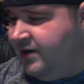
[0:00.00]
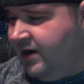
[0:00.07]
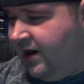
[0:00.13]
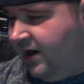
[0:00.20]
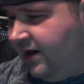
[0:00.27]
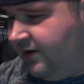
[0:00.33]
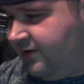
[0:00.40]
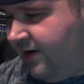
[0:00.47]

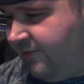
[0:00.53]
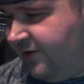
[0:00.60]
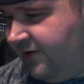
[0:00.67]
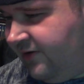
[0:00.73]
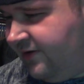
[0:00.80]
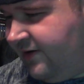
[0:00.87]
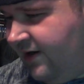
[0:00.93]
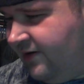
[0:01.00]

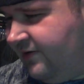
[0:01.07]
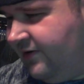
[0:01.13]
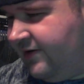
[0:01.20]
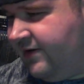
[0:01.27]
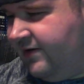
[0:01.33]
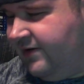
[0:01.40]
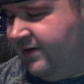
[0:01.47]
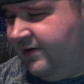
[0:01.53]
From
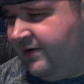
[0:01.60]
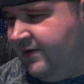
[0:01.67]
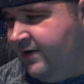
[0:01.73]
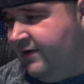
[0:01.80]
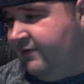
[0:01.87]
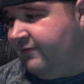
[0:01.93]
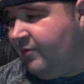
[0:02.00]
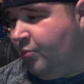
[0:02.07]

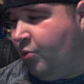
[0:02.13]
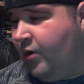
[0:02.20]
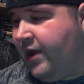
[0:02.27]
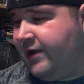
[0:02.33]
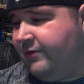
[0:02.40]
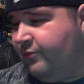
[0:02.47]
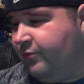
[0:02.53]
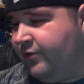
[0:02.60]
what
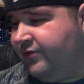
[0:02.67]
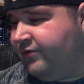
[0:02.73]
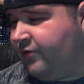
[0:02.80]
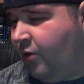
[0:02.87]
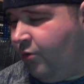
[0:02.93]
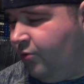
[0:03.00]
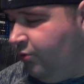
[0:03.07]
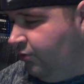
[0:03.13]
I was
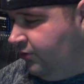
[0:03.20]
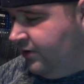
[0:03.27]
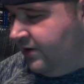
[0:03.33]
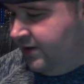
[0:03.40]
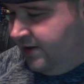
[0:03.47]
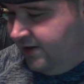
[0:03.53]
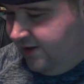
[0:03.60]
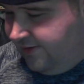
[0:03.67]
told,
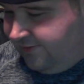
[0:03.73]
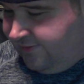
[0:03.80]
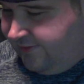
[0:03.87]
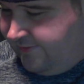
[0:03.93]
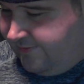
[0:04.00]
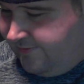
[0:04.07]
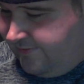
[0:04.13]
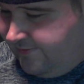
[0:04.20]
is it...